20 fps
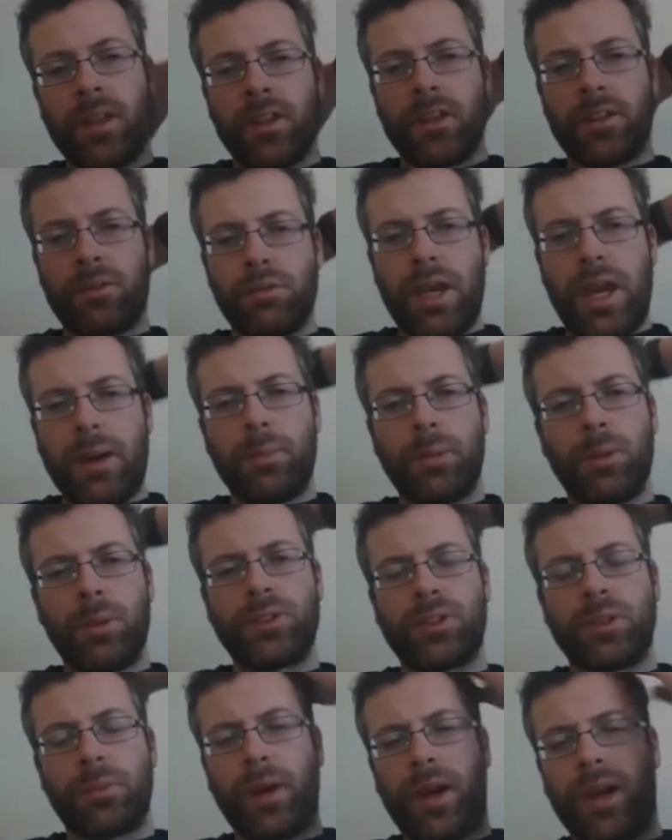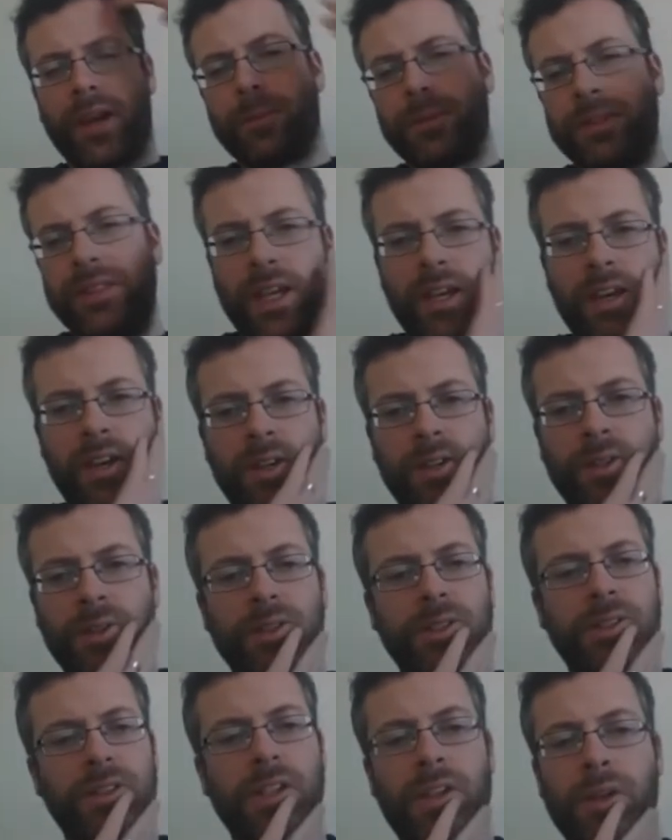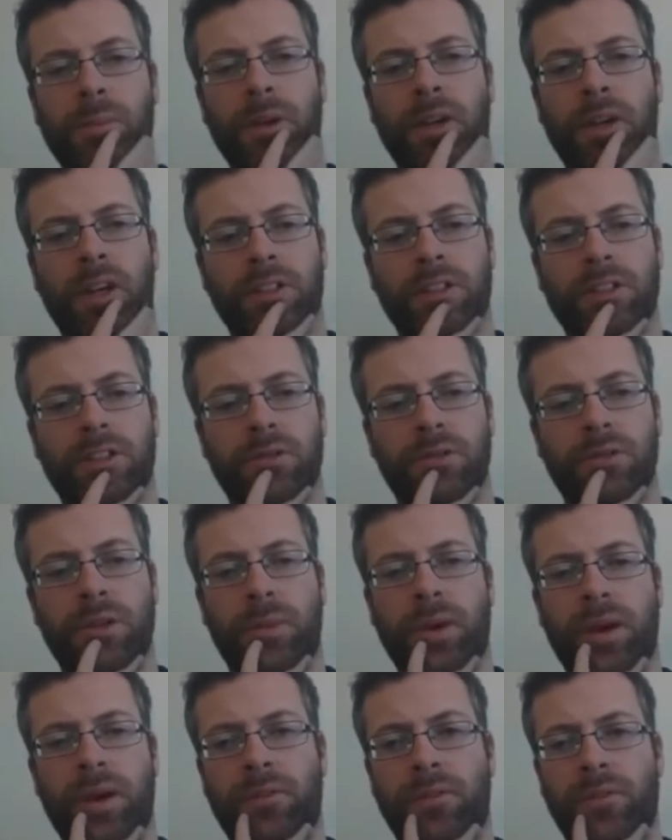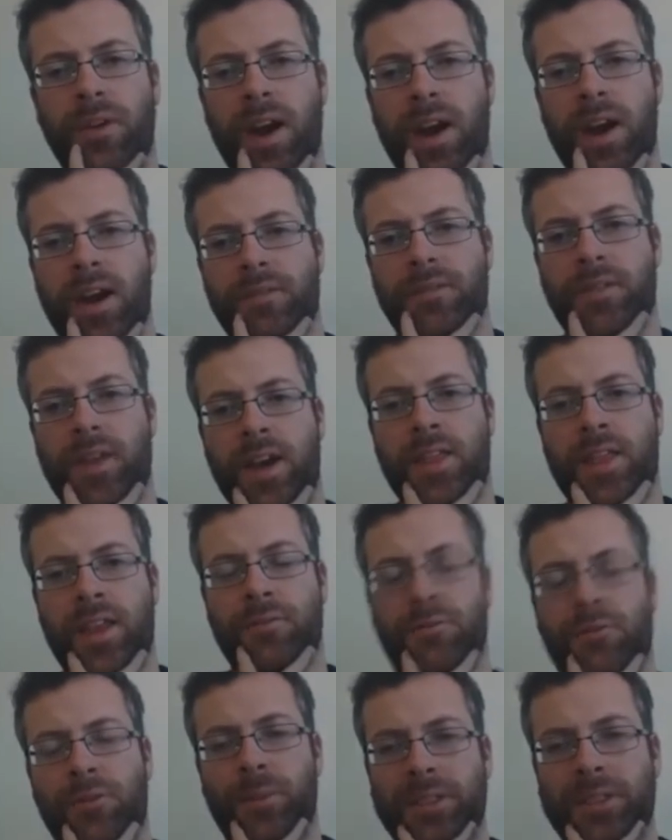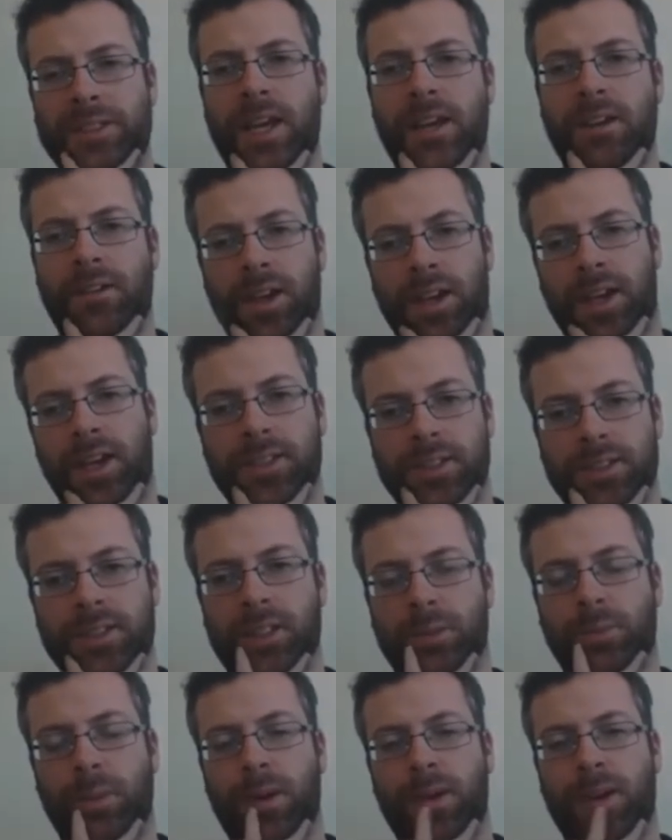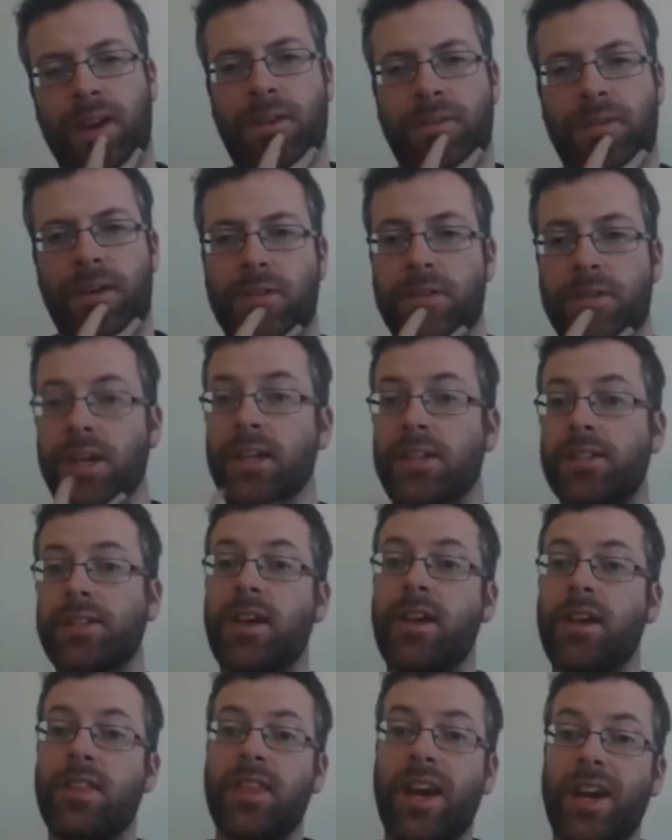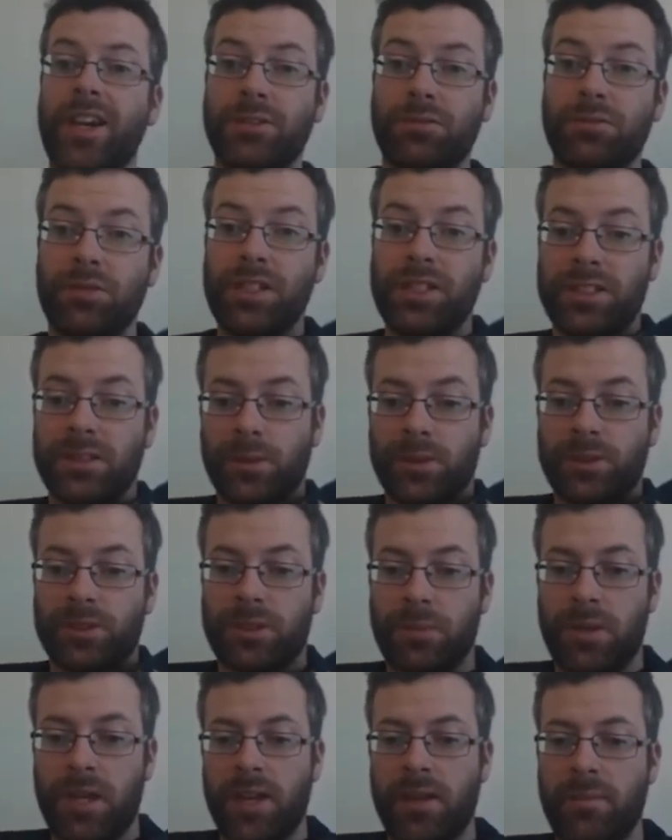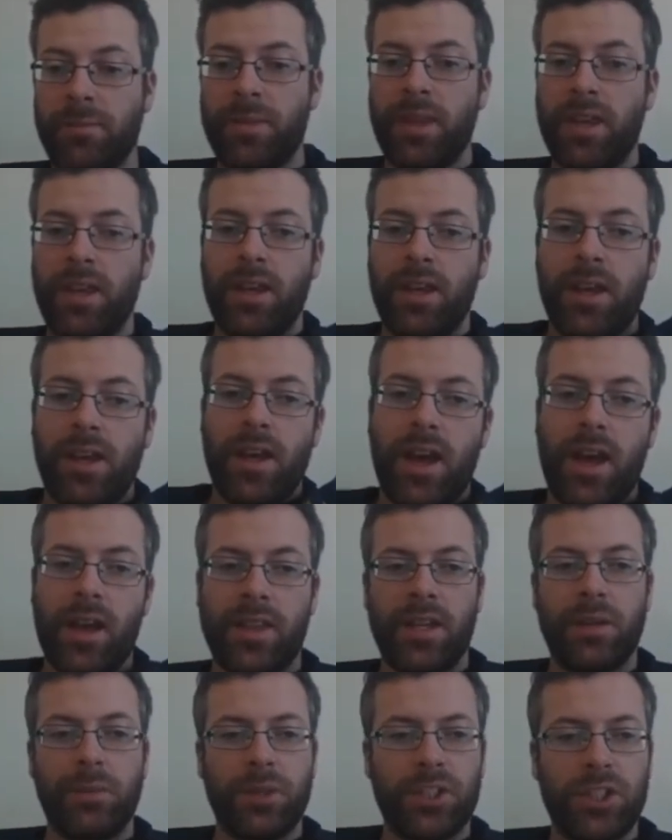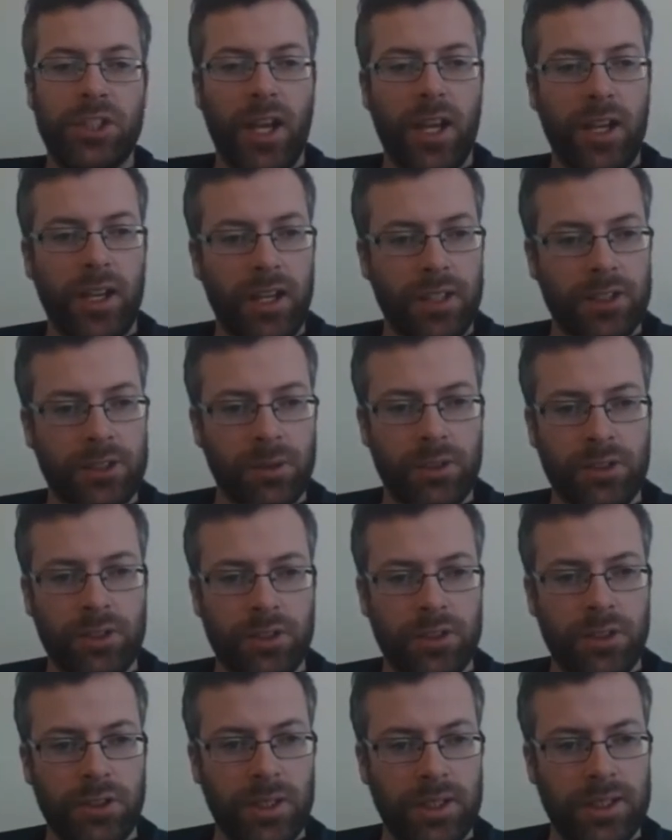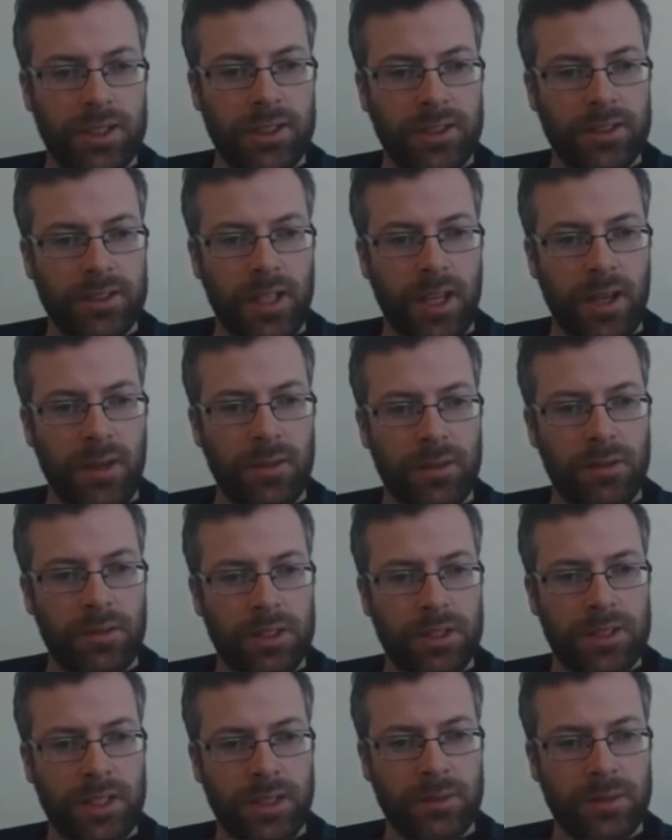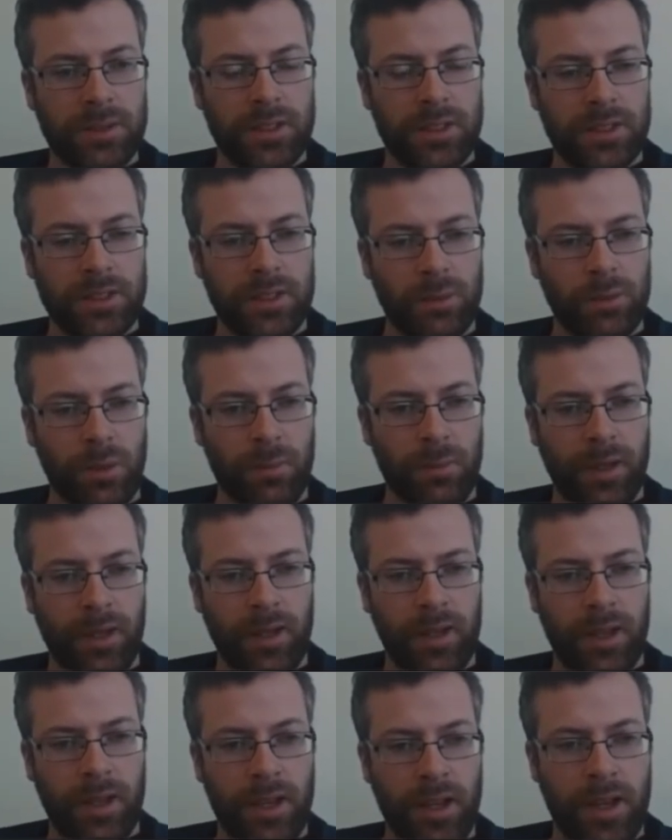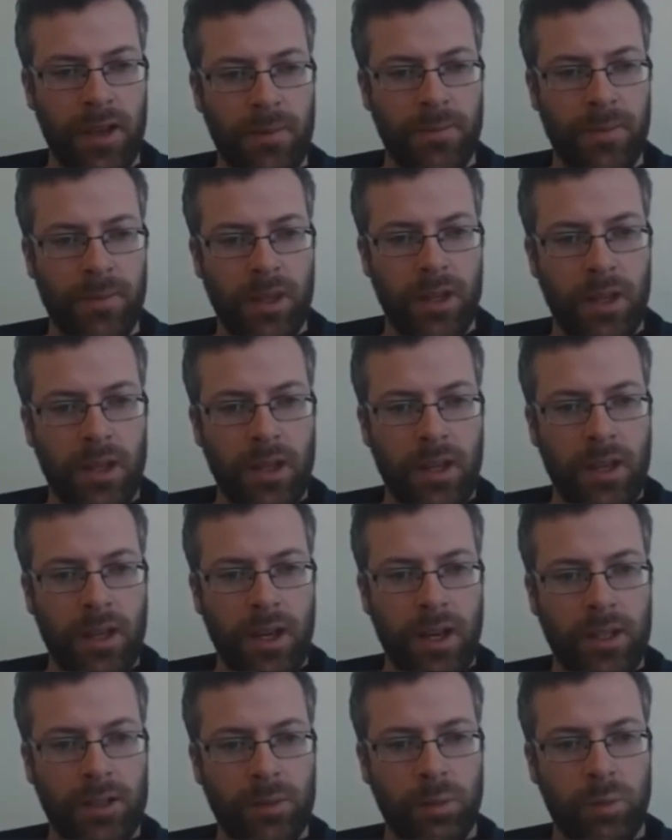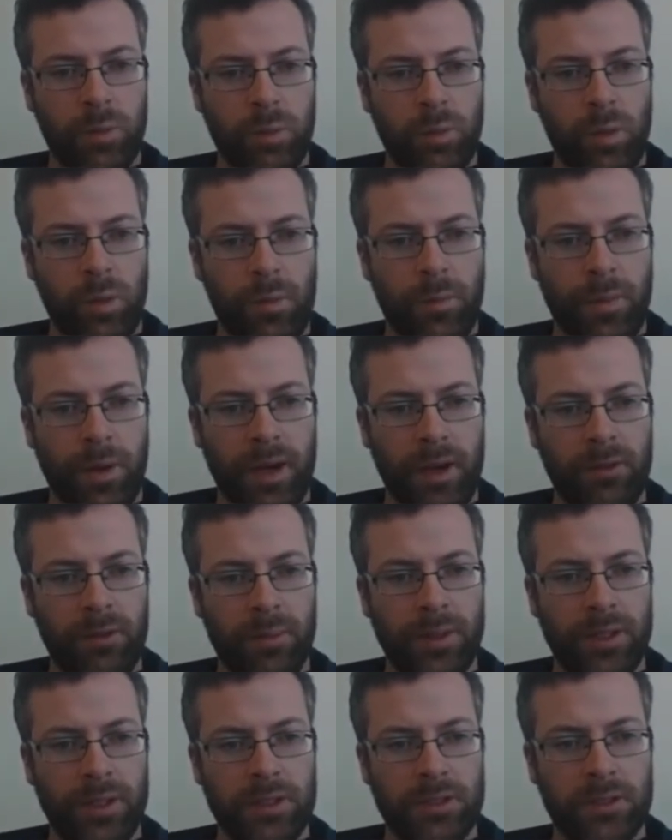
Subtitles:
3 apples, a pack of potatoes, it would cost £3.5, and then from a tenner I'd get £6.95 change? That is reasonable to me. And then I would check it, so I'd just do each little step. 3 times 60 is £1.80, yeah. Add £1 would be